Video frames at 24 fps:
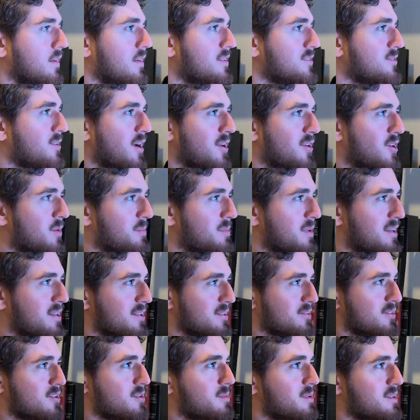So I know I'm getting a
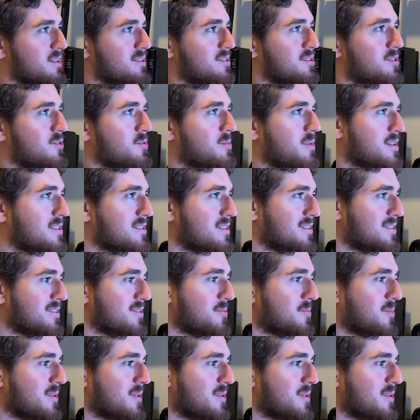little bit too much into the